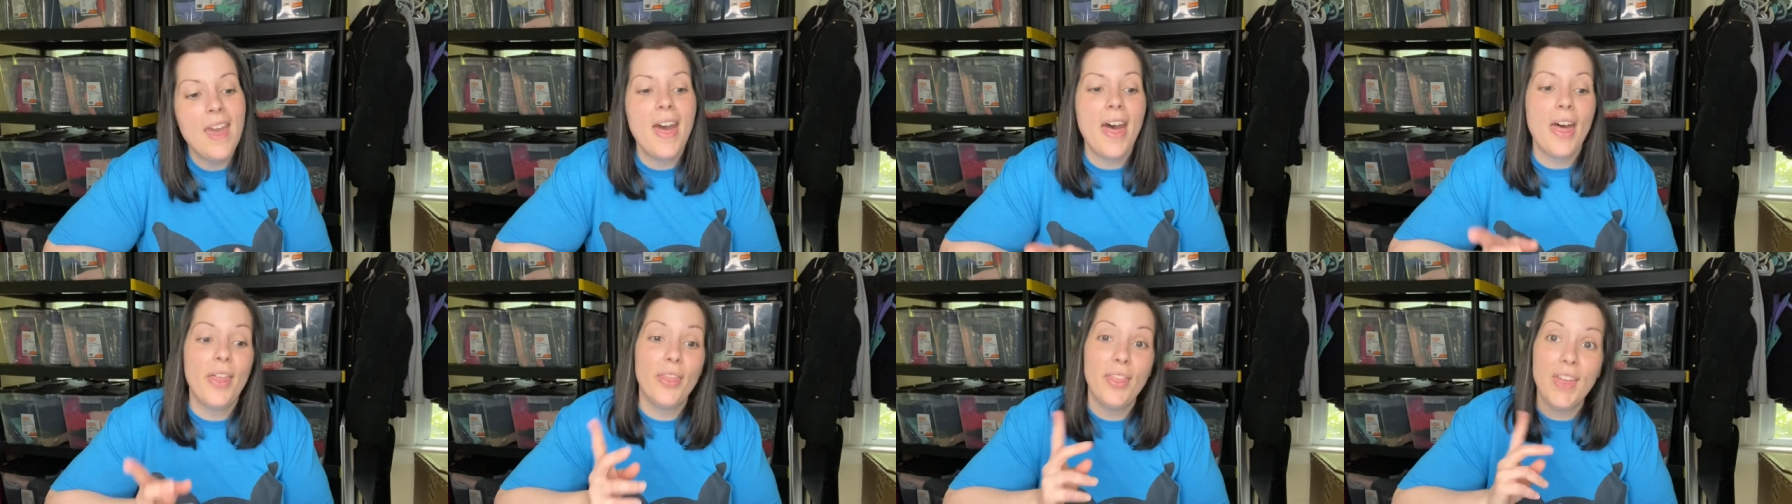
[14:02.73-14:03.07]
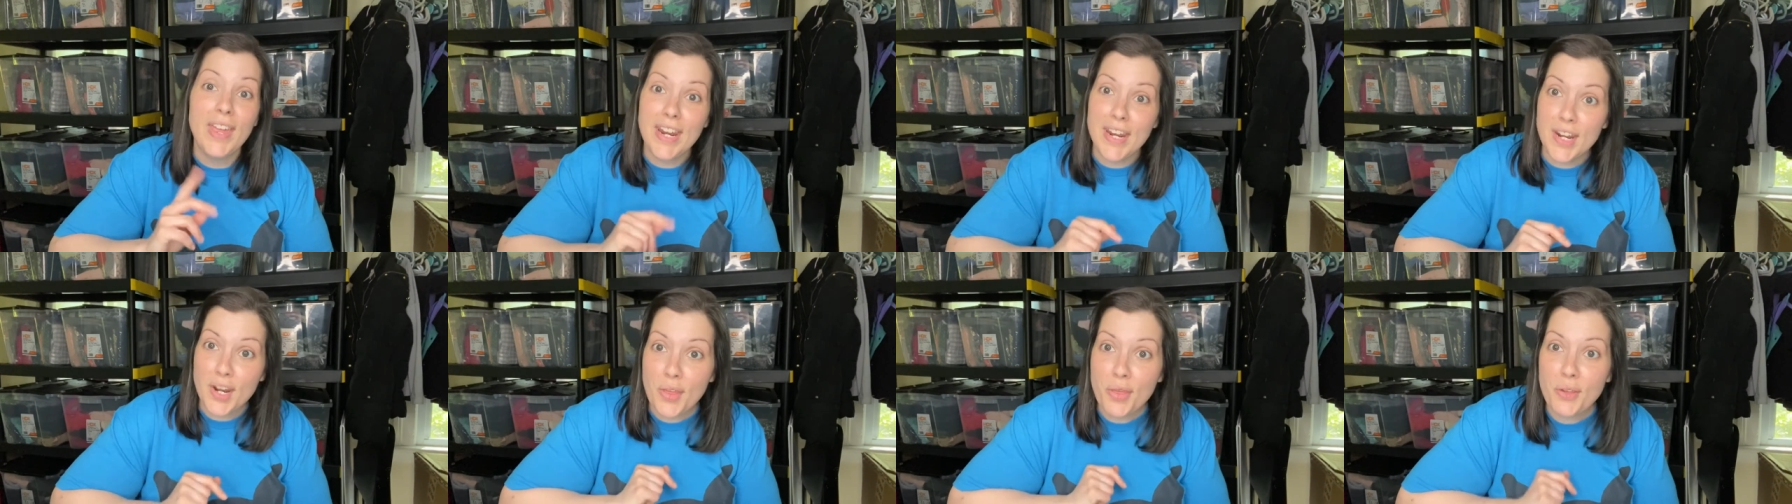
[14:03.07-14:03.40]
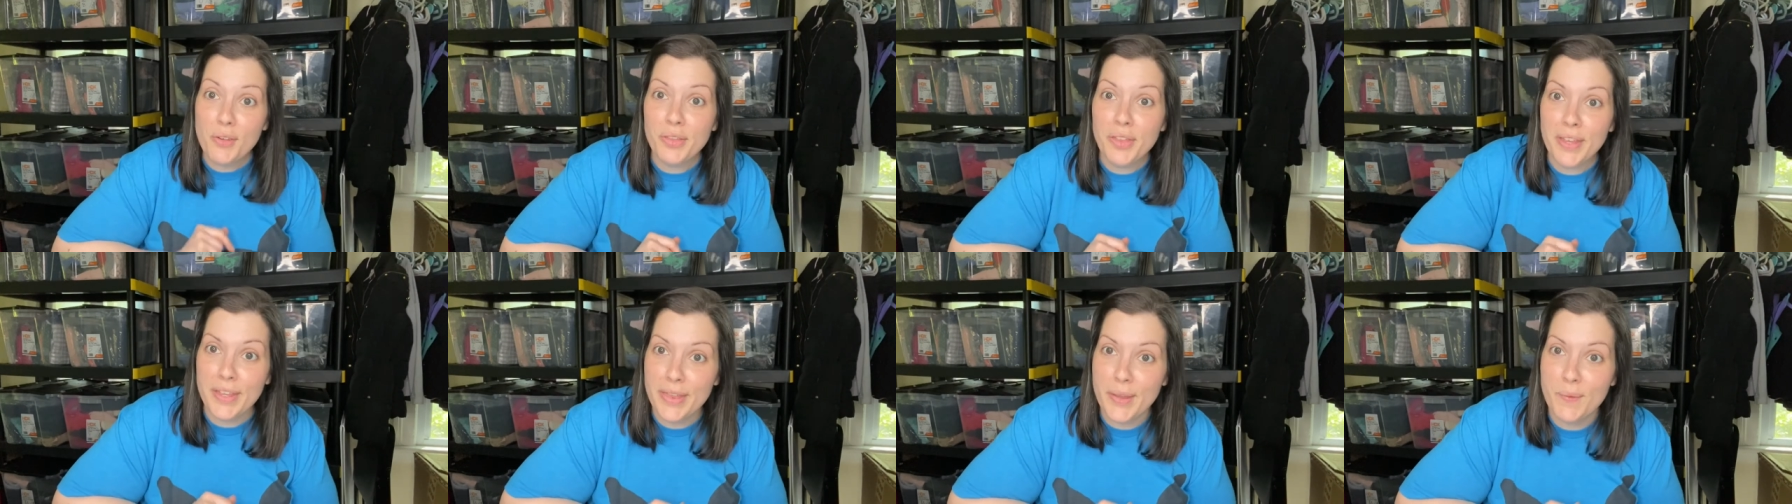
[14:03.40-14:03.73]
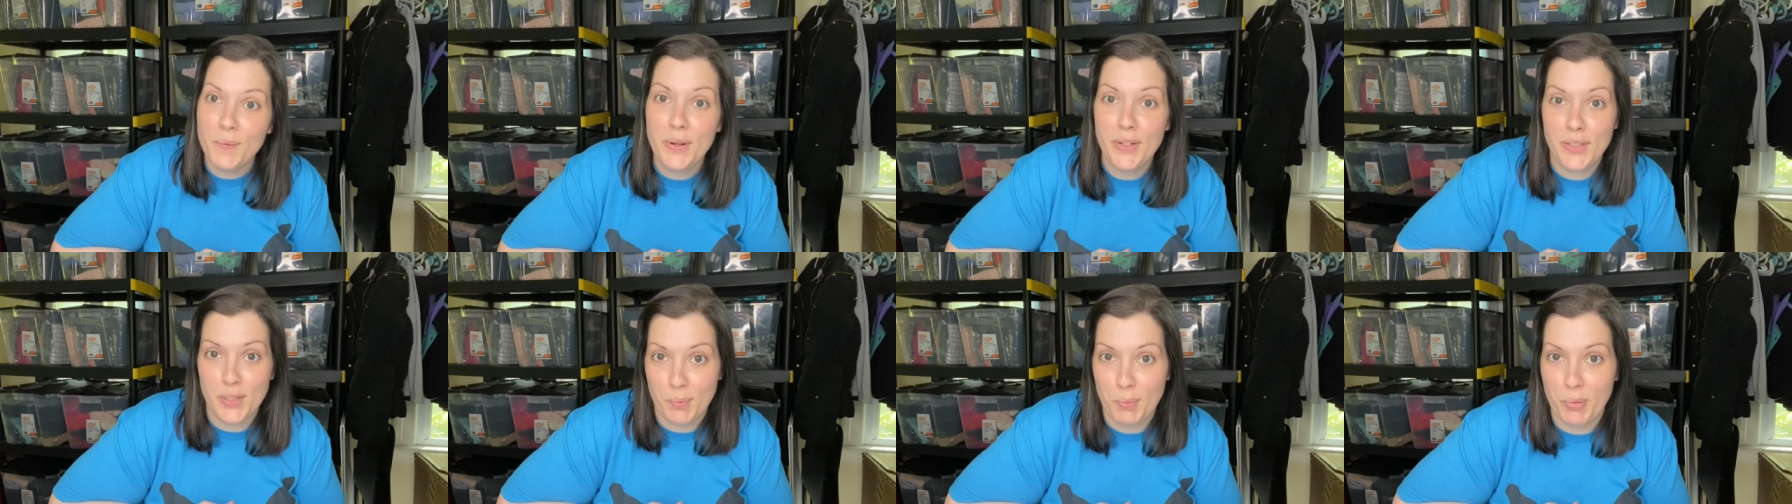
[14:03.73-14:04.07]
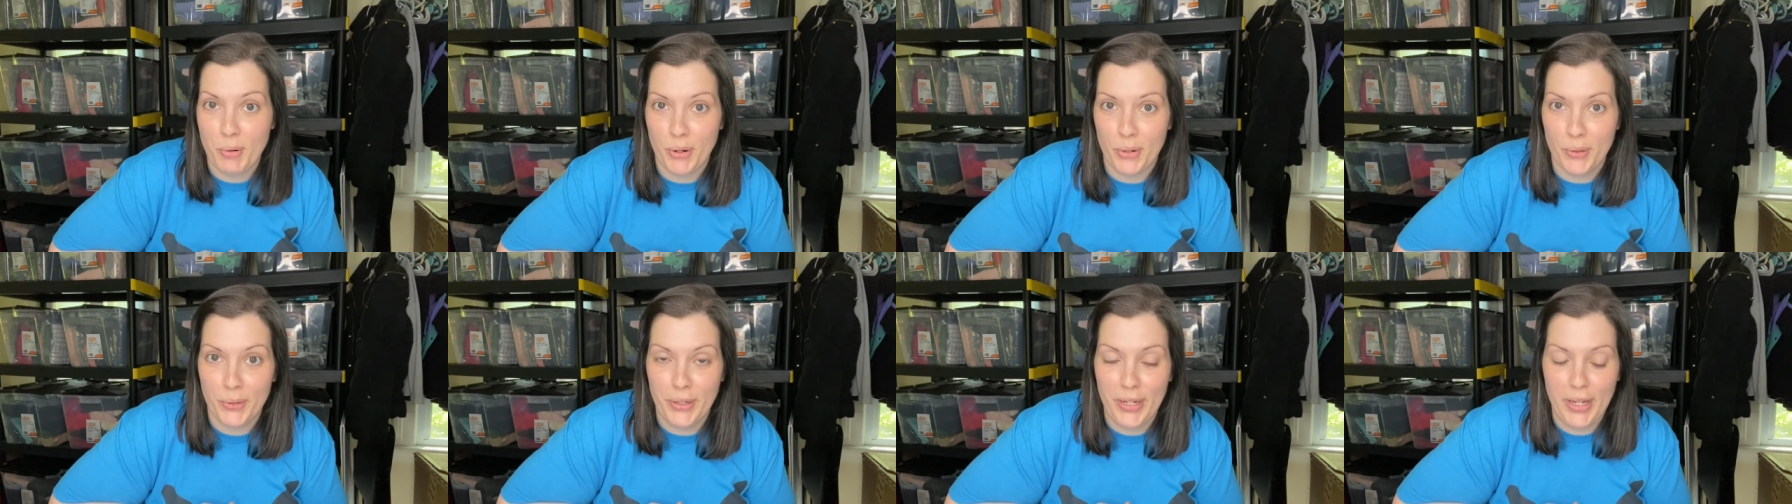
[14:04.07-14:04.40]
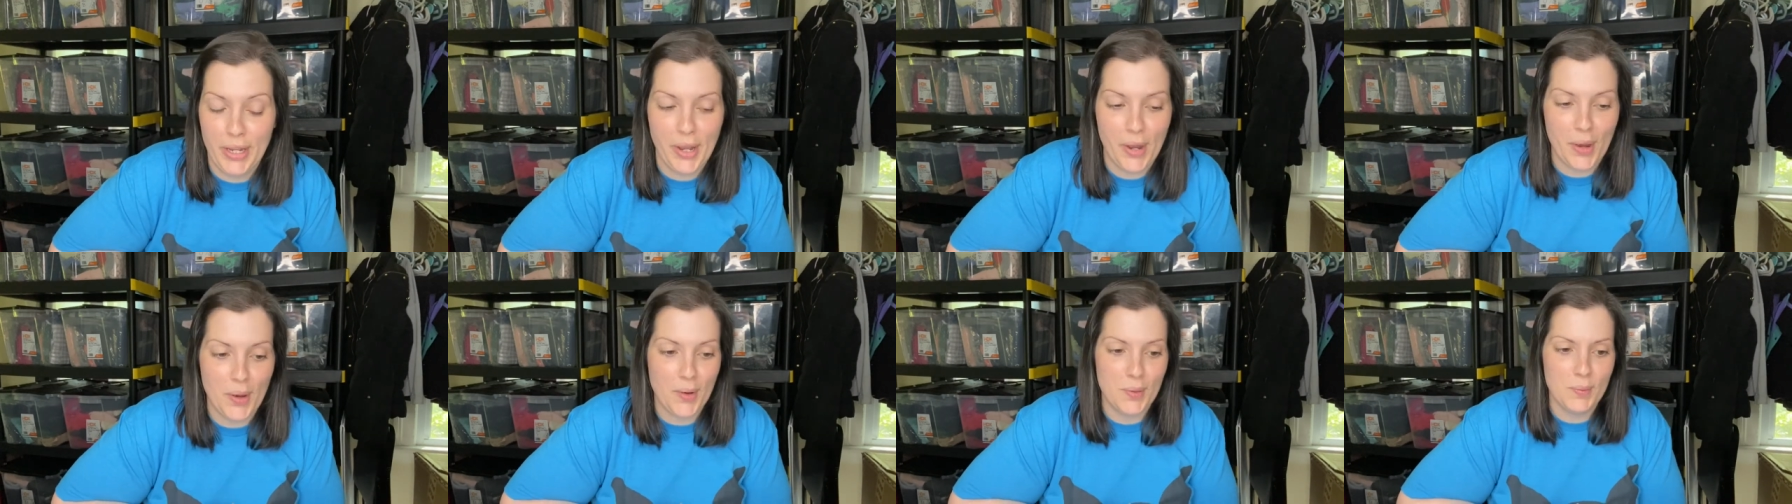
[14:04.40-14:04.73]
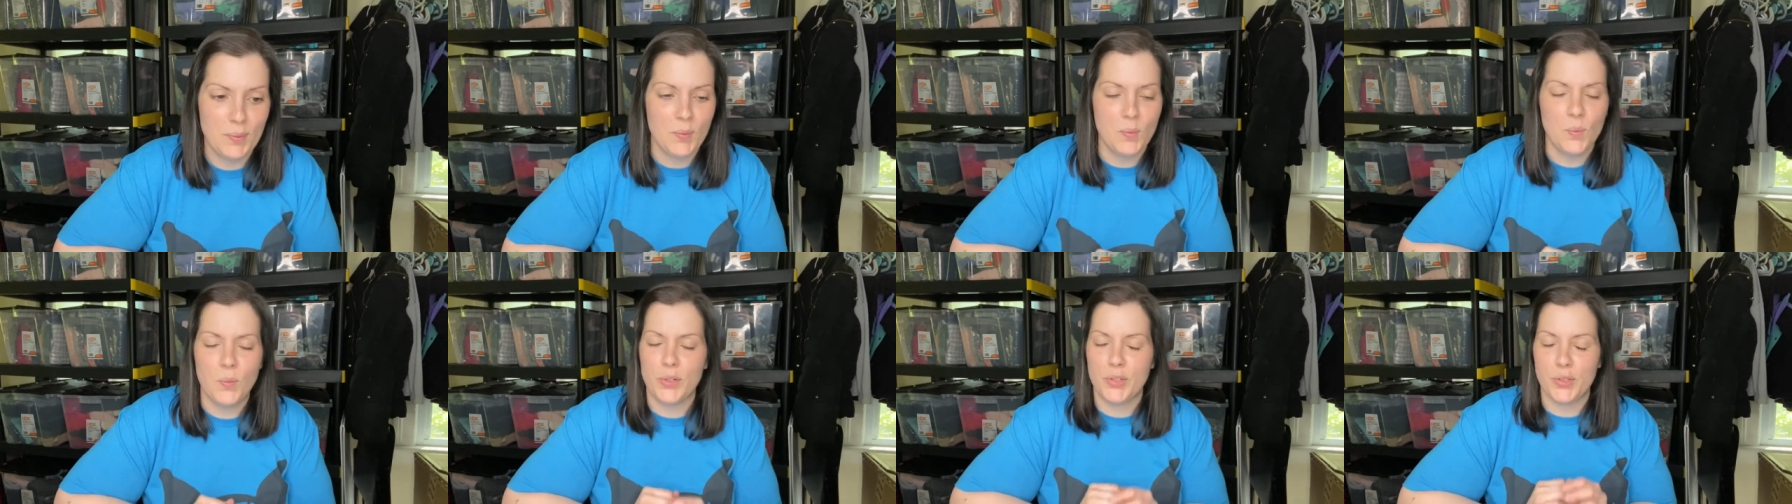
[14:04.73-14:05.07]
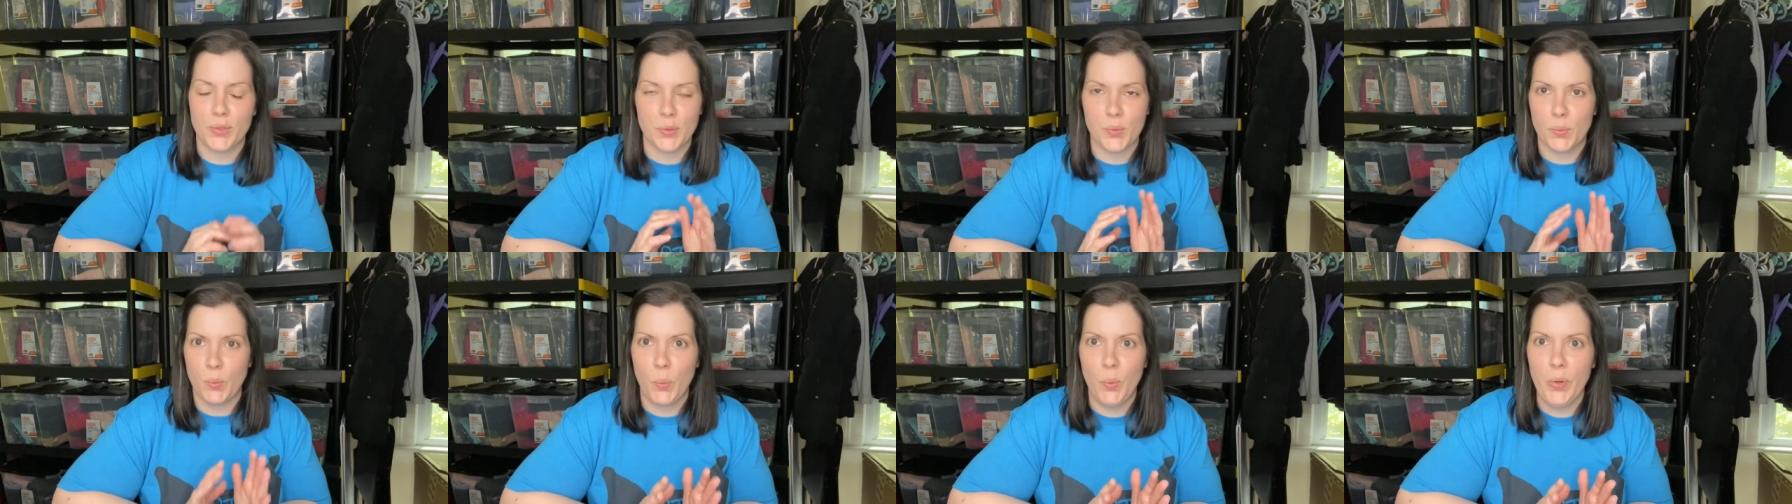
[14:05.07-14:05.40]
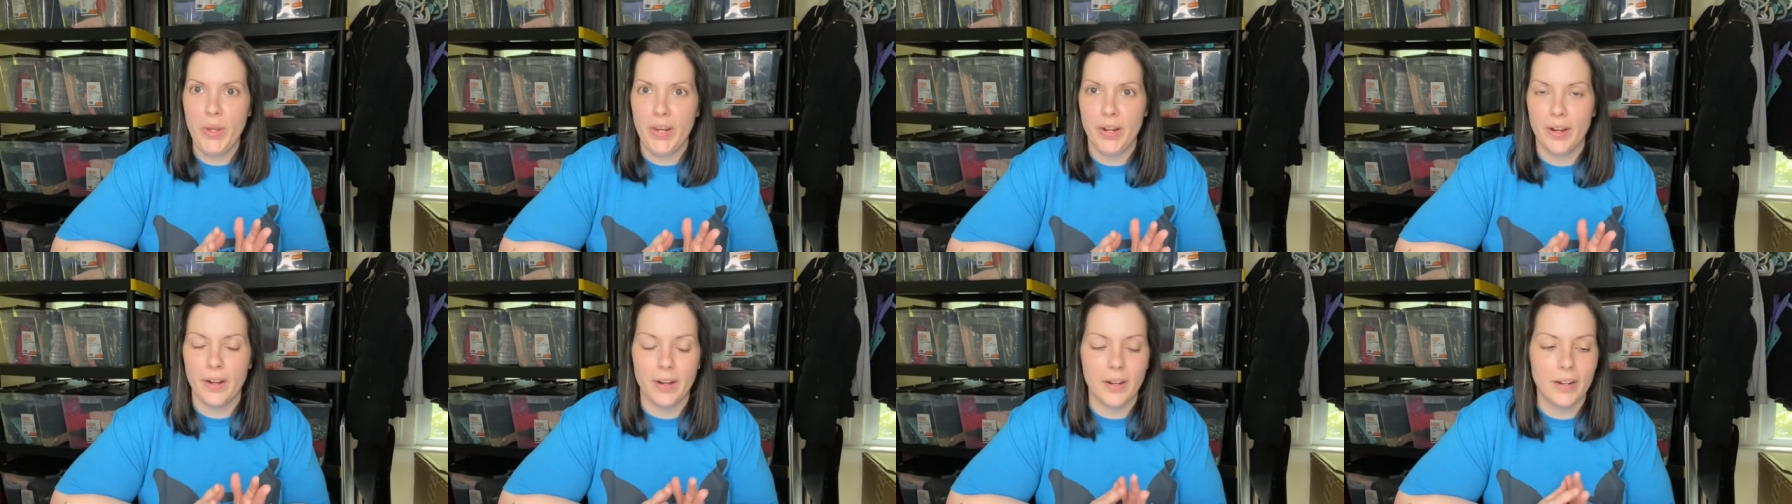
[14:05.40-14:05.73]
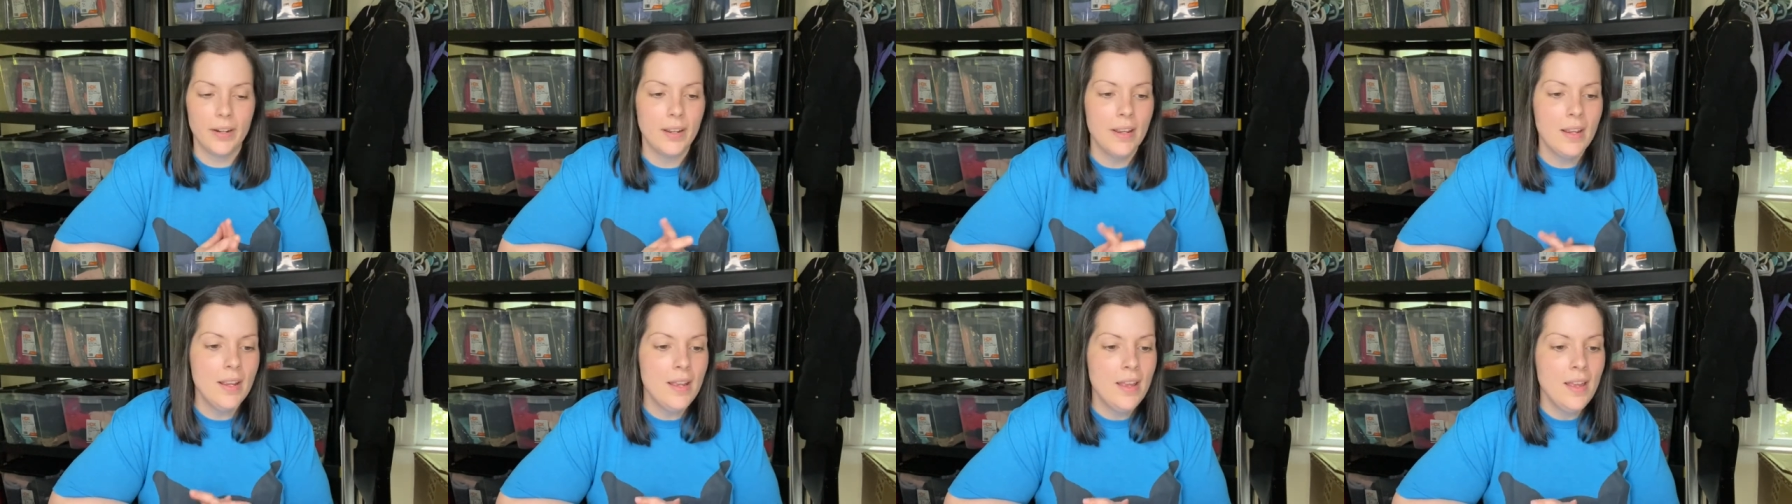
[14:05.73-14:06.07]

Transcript: Then another thing that went to Puerto Rico, which is weird,